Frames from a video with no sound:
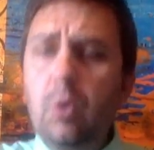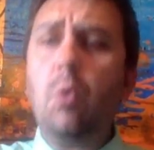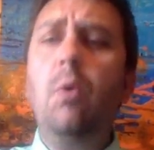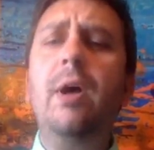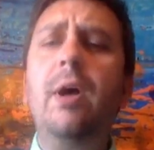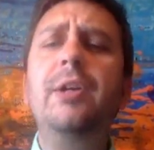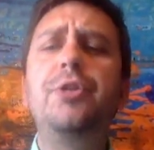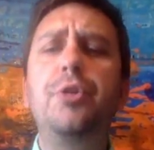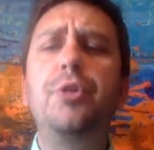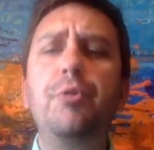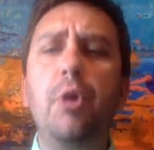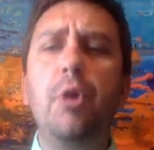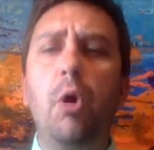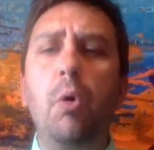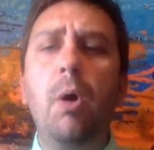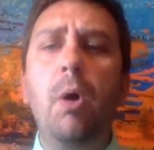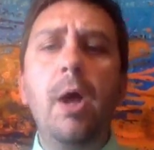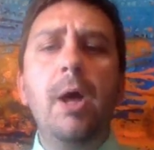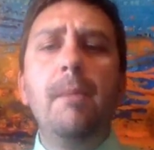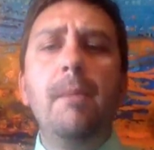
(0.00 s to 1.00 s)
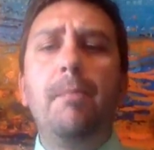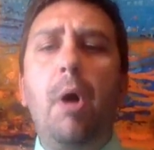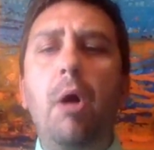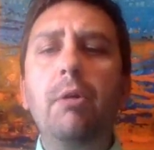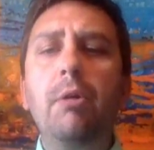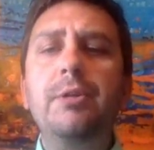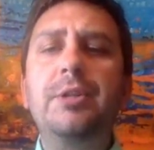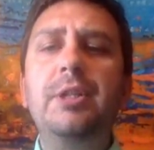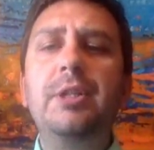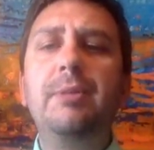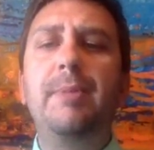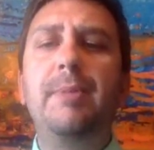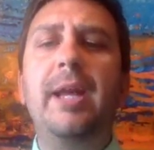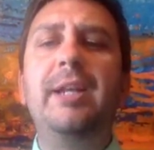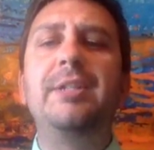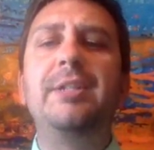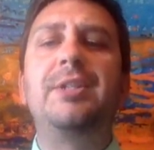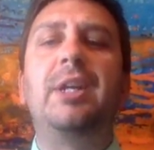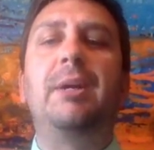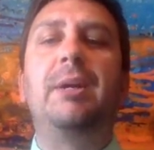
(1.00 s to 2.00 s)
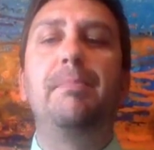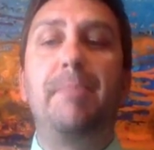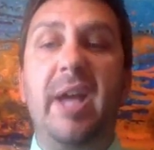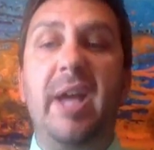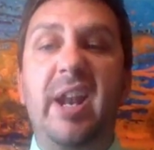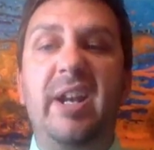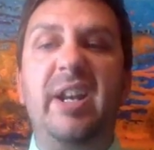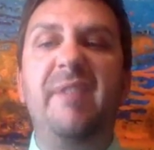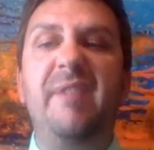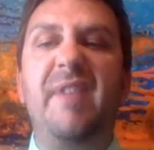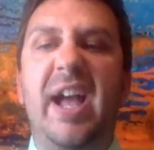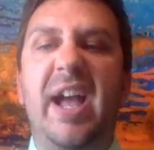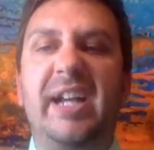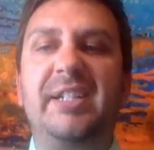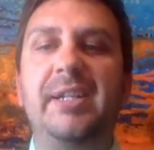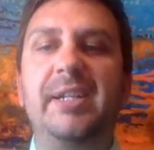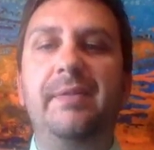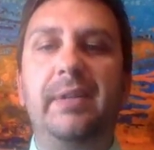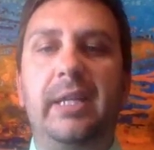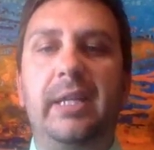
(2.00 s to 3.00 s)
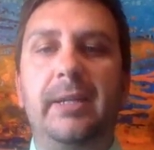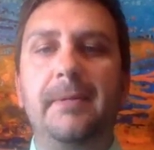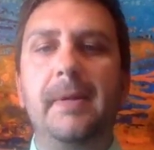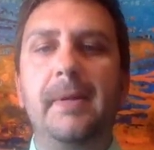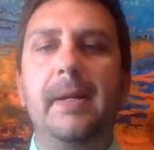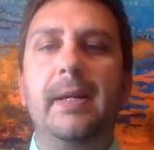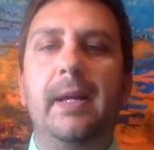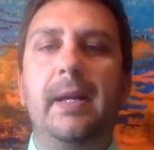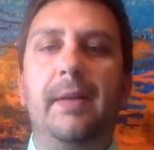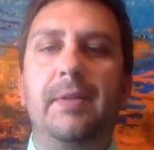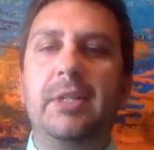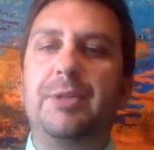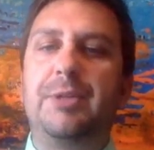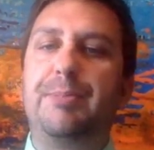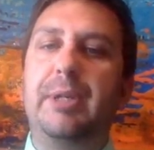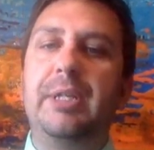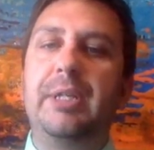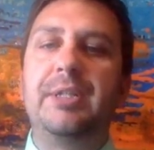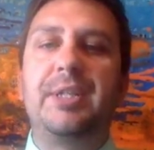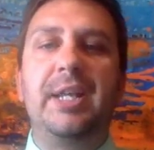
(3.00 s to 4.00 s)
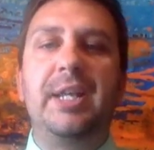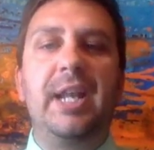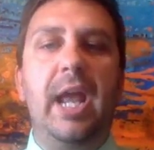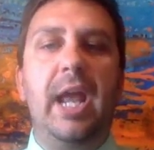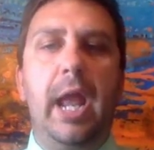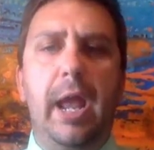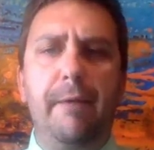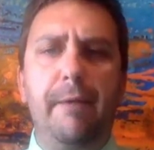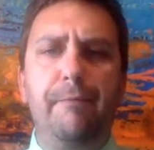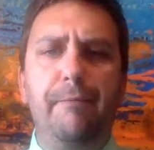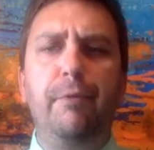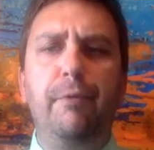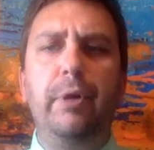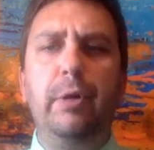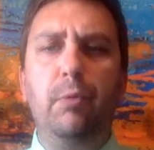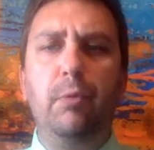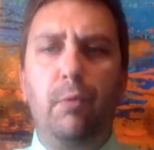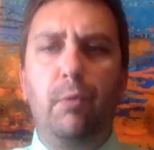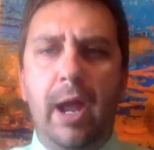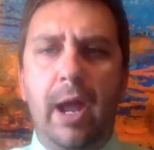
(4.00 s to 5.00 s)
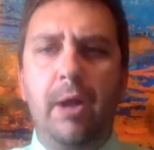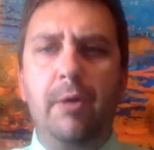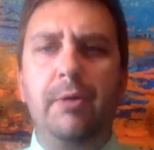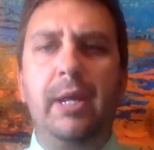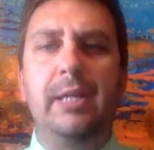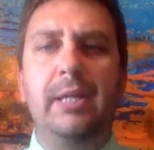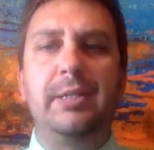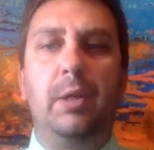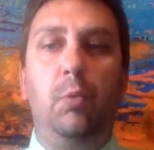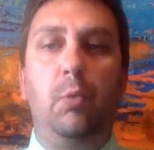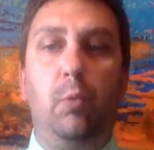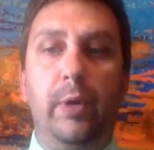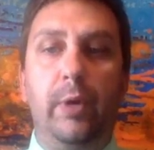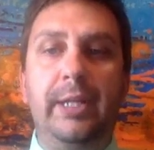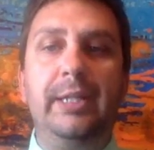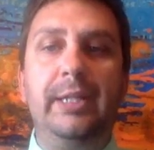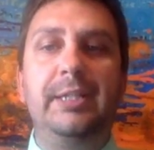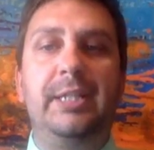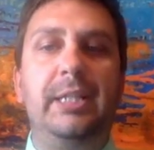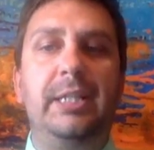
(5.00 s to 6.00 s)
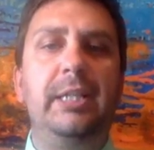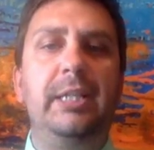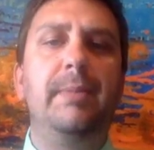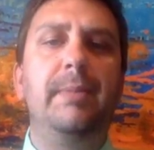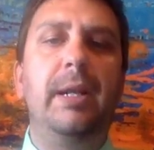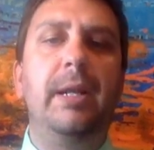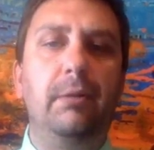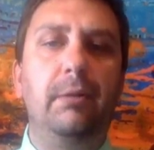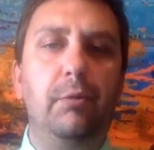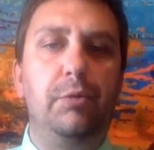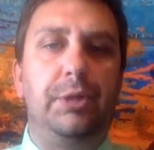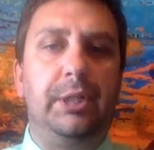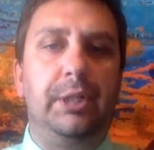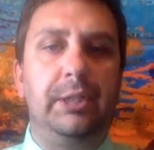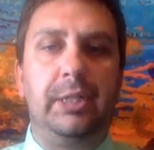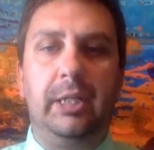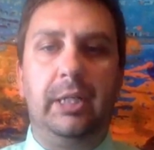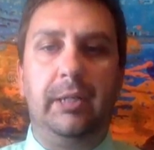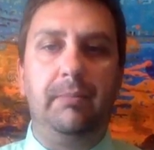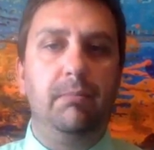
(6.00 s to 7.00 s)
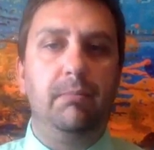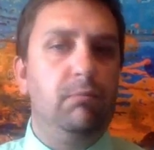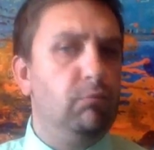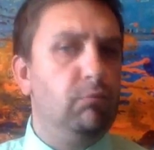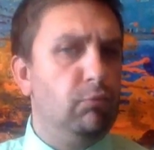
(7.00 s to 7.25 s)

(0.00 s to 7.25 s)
Well, as you know, policy debate is a competitive activity, and this means that every round has a winning team and a losing team.